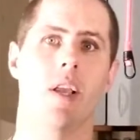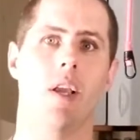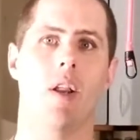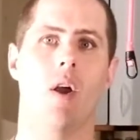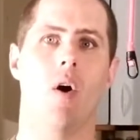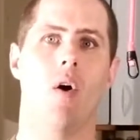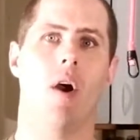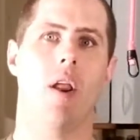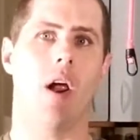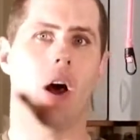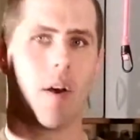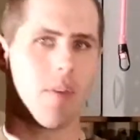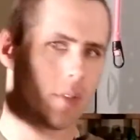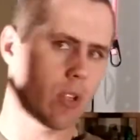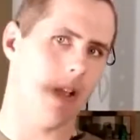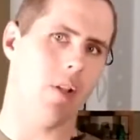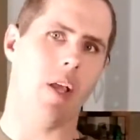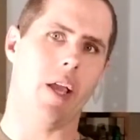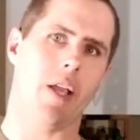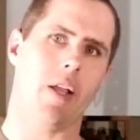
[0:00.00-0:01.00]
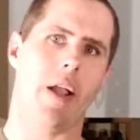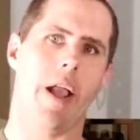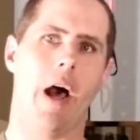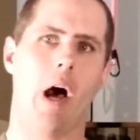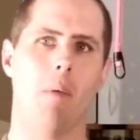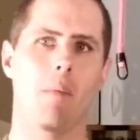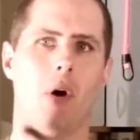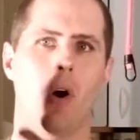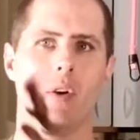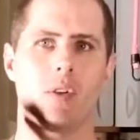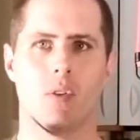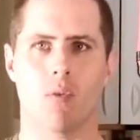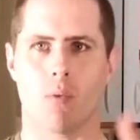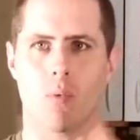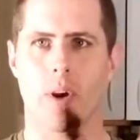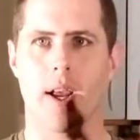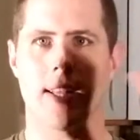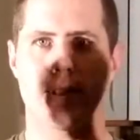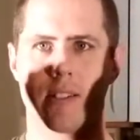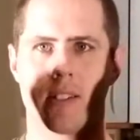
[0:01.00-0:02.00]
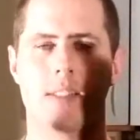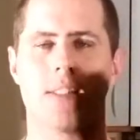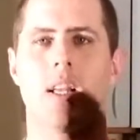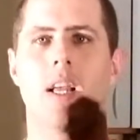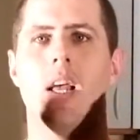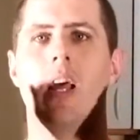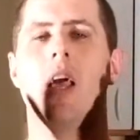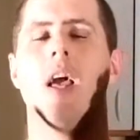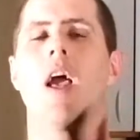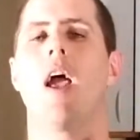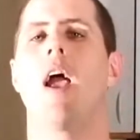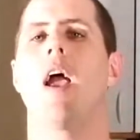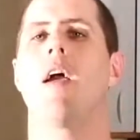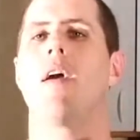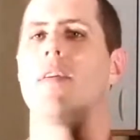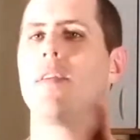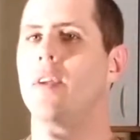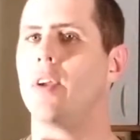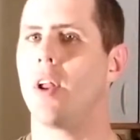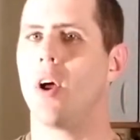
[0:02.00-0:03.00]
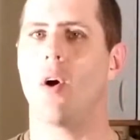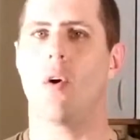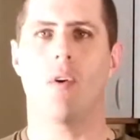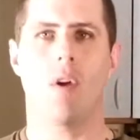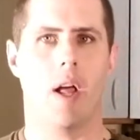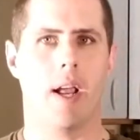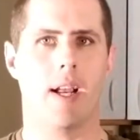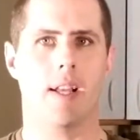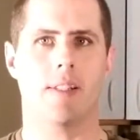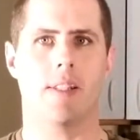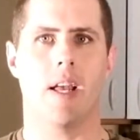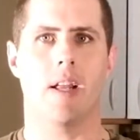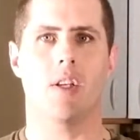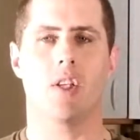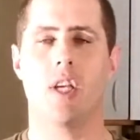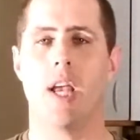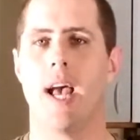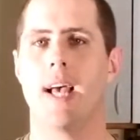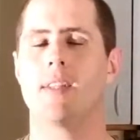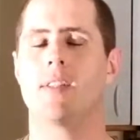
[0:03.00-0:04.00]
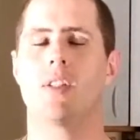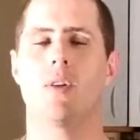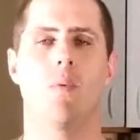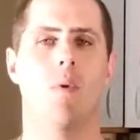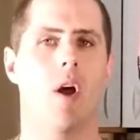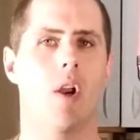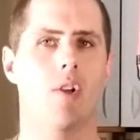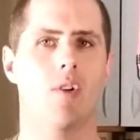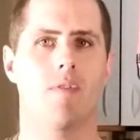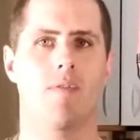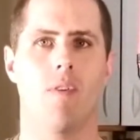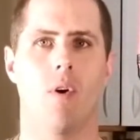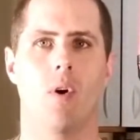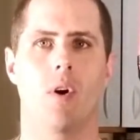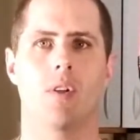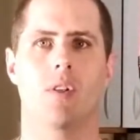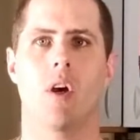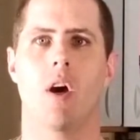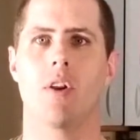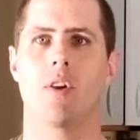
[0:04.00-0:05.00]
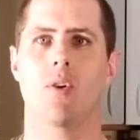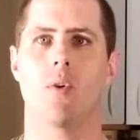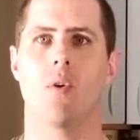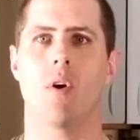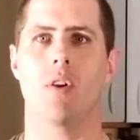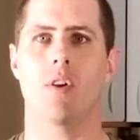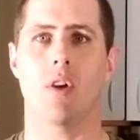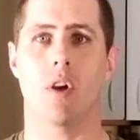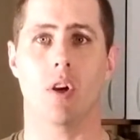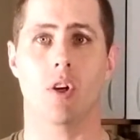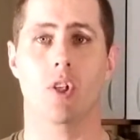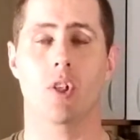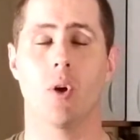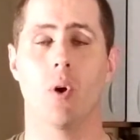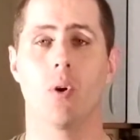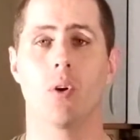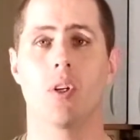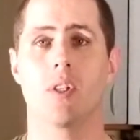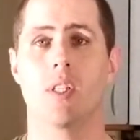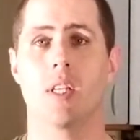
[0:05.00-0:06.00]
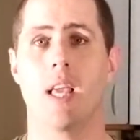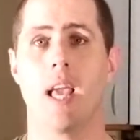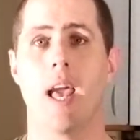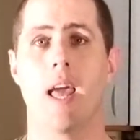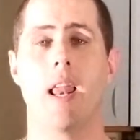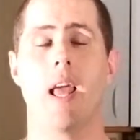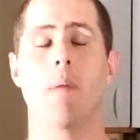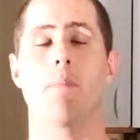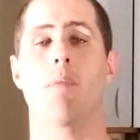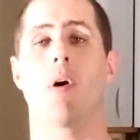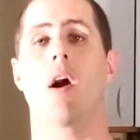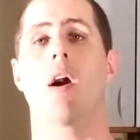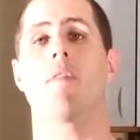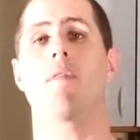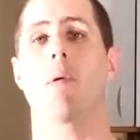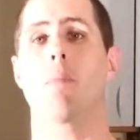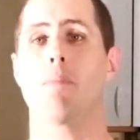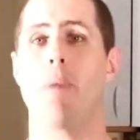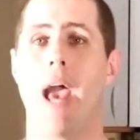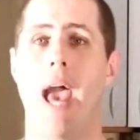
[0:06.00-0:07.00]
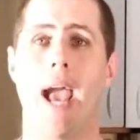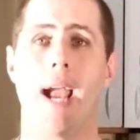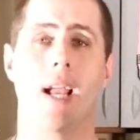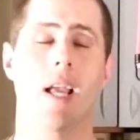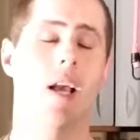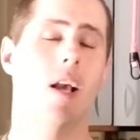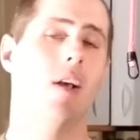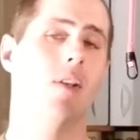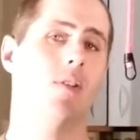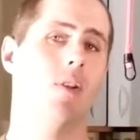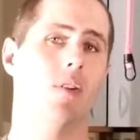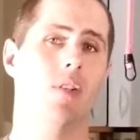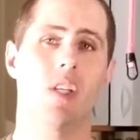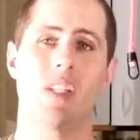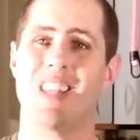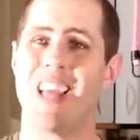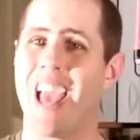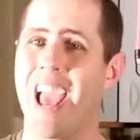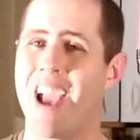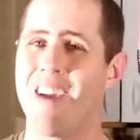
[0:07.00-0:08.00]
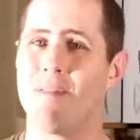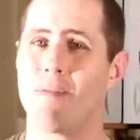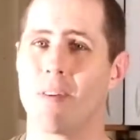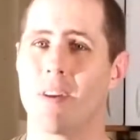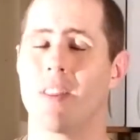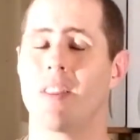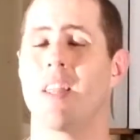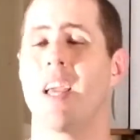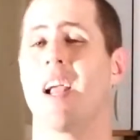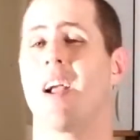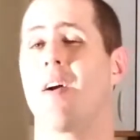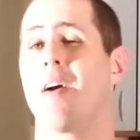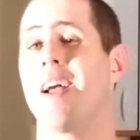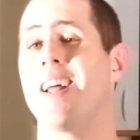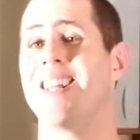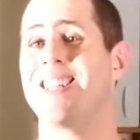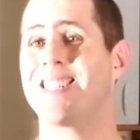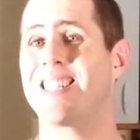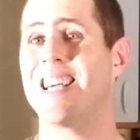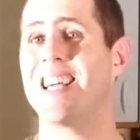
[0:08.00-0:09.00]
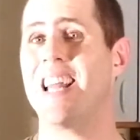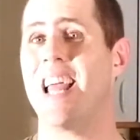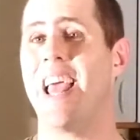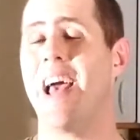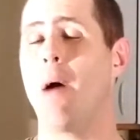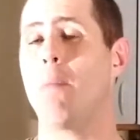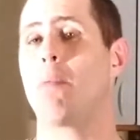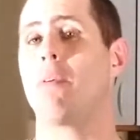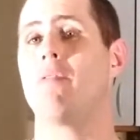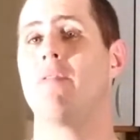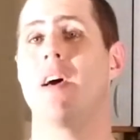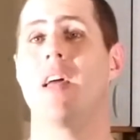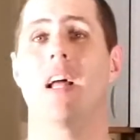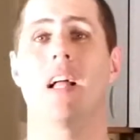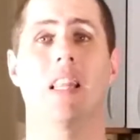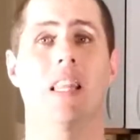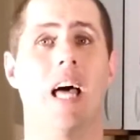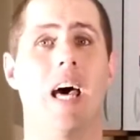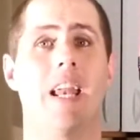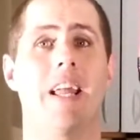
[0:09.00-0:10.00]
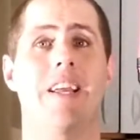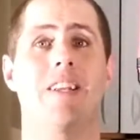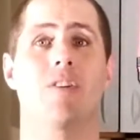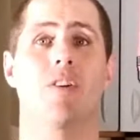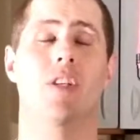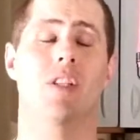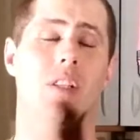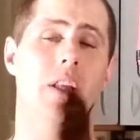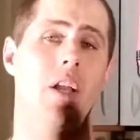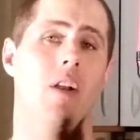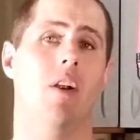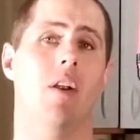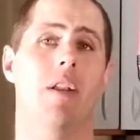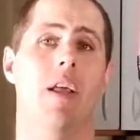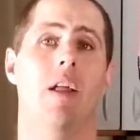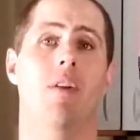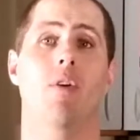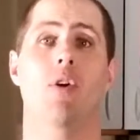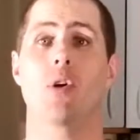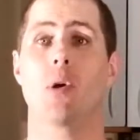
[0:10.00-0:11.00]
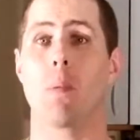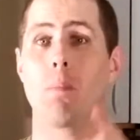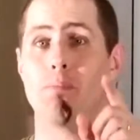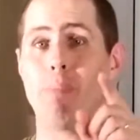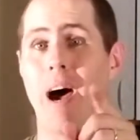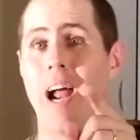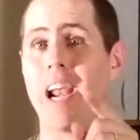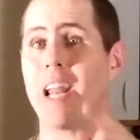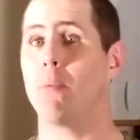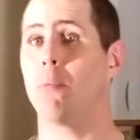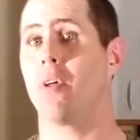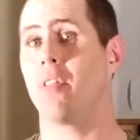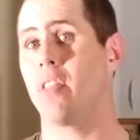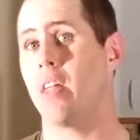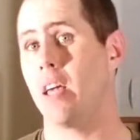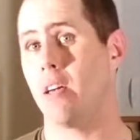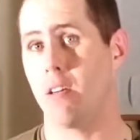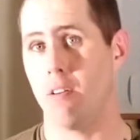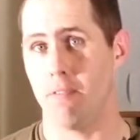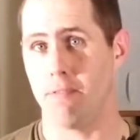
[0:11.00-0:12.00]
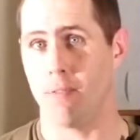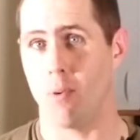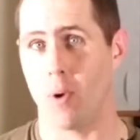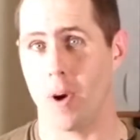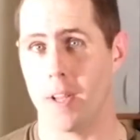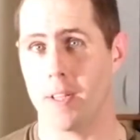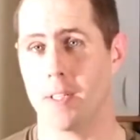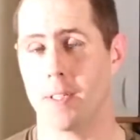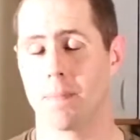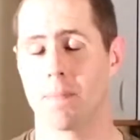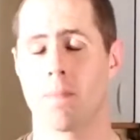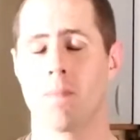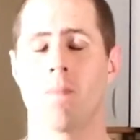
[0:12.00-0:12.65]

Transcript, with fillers: you know, and also like your elbows, wrists, you know, like I said, chest, you want to focus on doing your shoulders again and part of your back. So just everything, all right? It's going to help prevent a lot of injuries later on down the road. Your body will thank you for it.